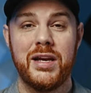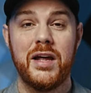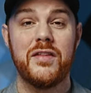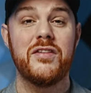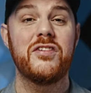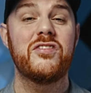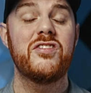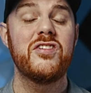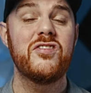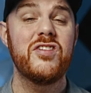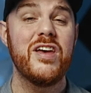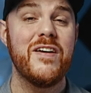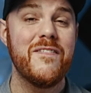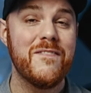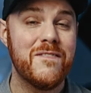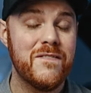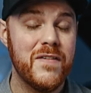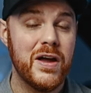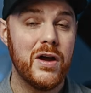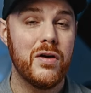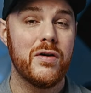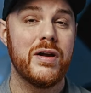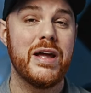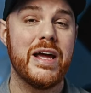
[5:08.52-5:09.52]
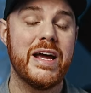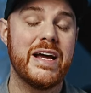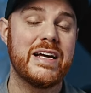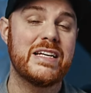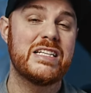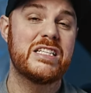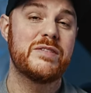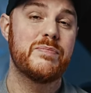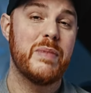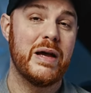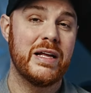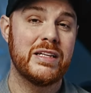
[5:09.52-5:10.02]
Now this is a very
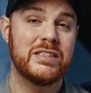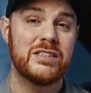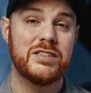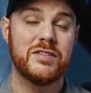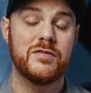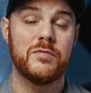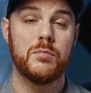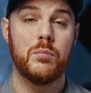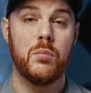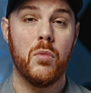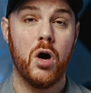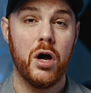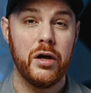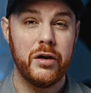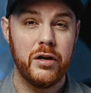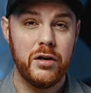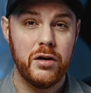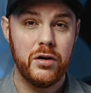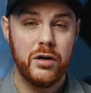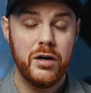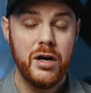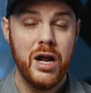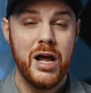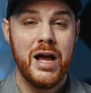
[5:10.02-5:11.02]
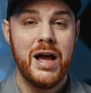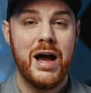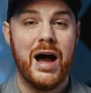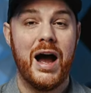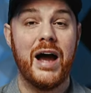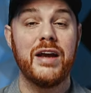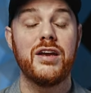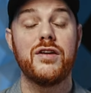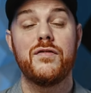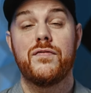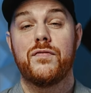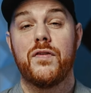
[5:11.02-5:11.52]
expensive monitor.
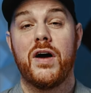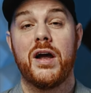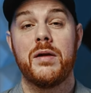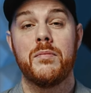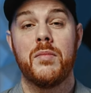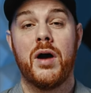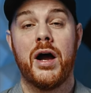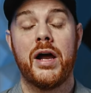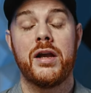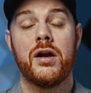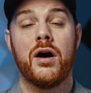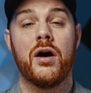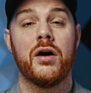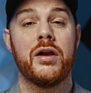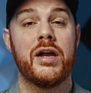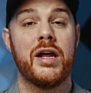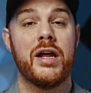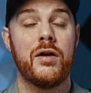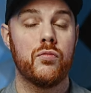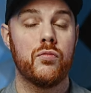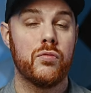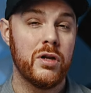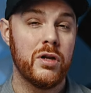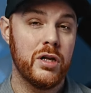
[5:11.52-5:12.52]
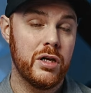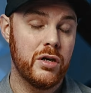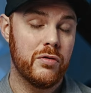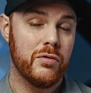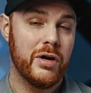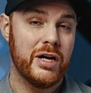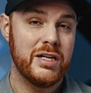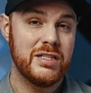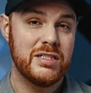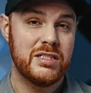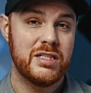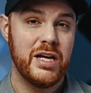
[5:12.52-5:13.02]
I did find mine on a really
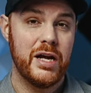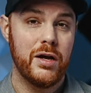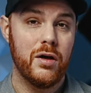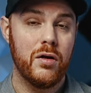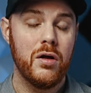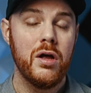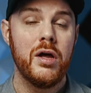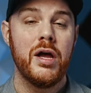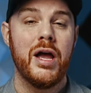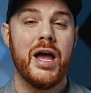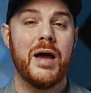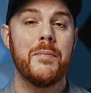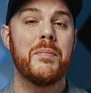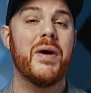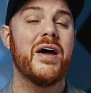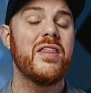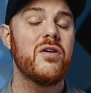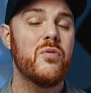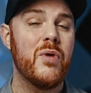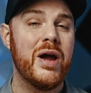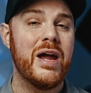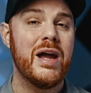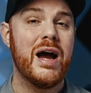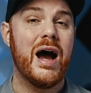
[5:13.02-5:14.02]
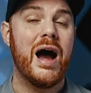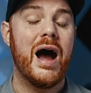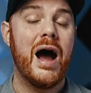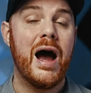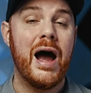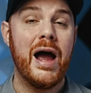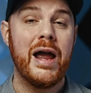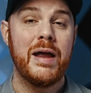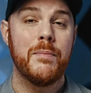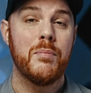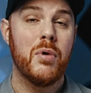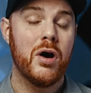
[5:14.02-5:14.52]
great sale. And by the way,
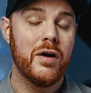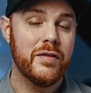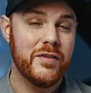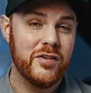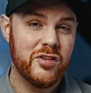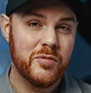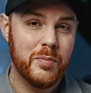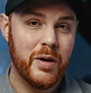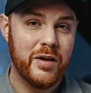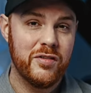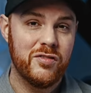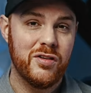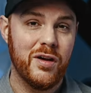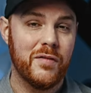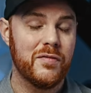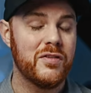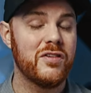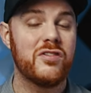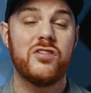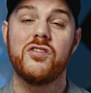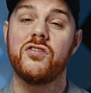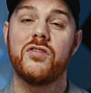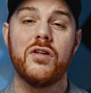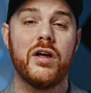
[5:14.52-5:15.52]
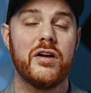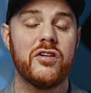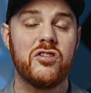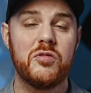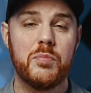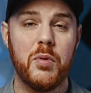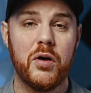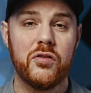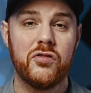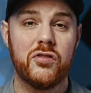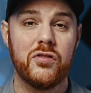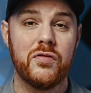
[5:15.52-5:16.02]
I bought this myself. This is not a
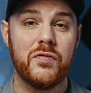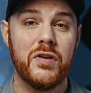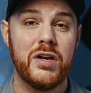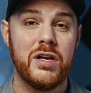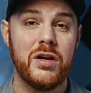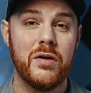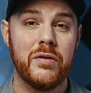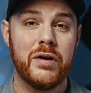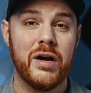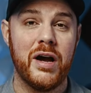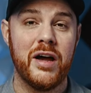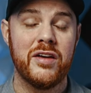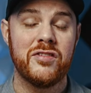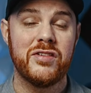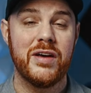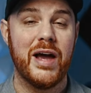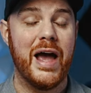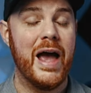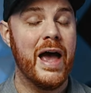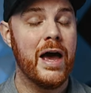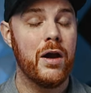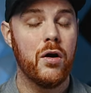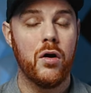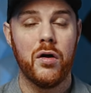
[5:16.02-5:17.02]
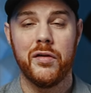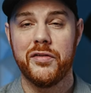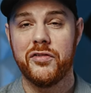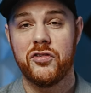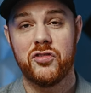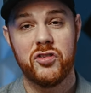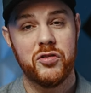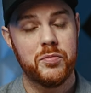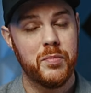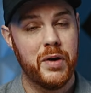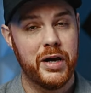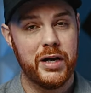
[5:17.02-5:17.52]
sponsored video guys at all. This
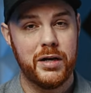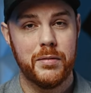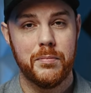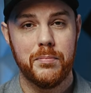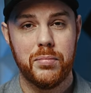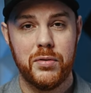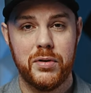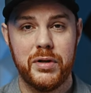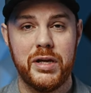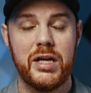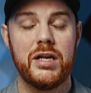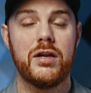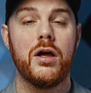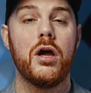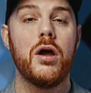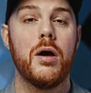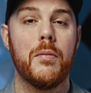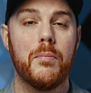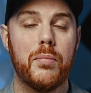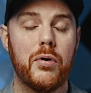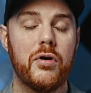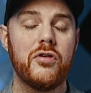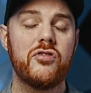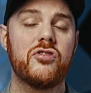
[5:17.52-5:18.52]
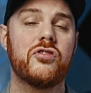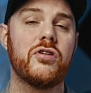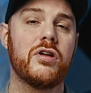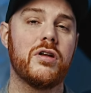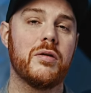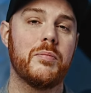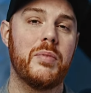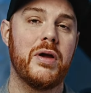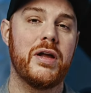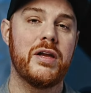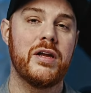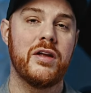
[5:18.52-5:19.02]
is my complete personal
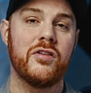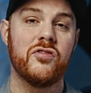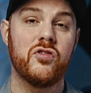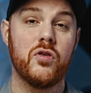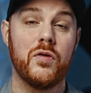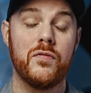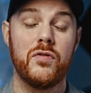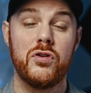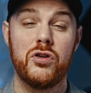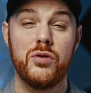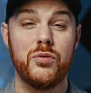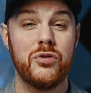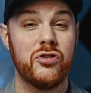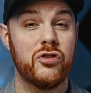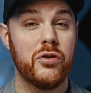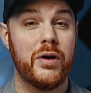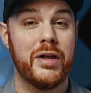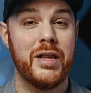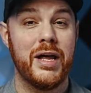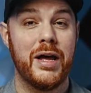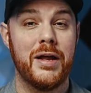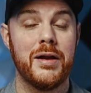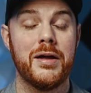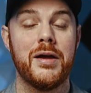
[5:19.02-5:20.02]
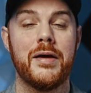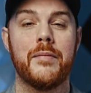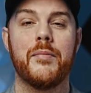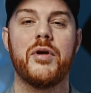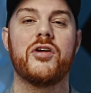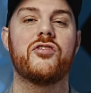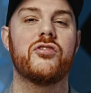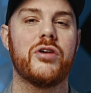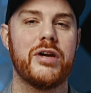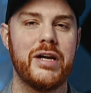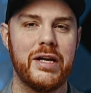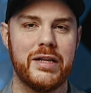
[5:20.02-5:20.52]
opinion. So if you do enjoy that, make
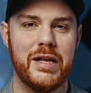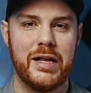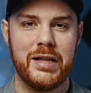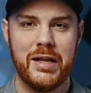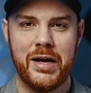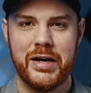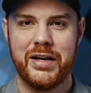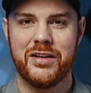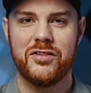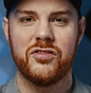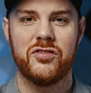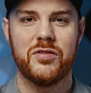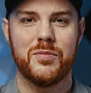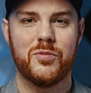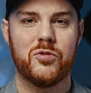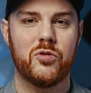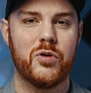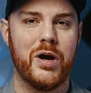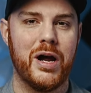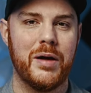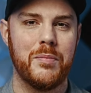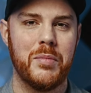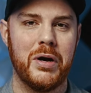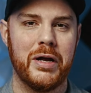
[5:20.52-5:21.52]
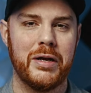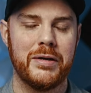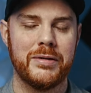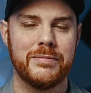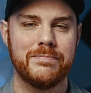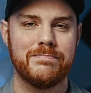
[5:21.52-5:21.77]
sure you hit that like and subscribe button.